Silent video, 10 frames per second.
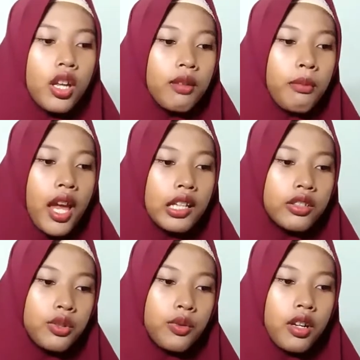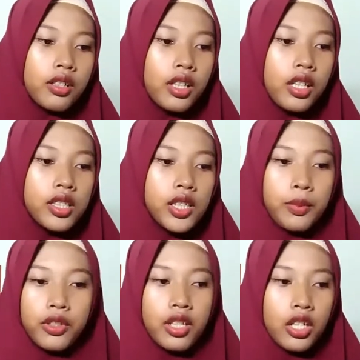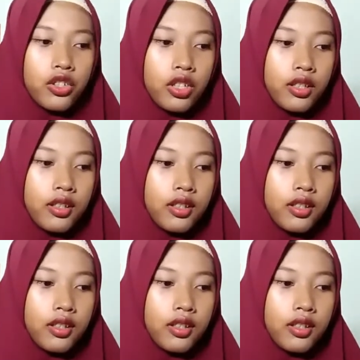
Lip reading: bilateral interpretation.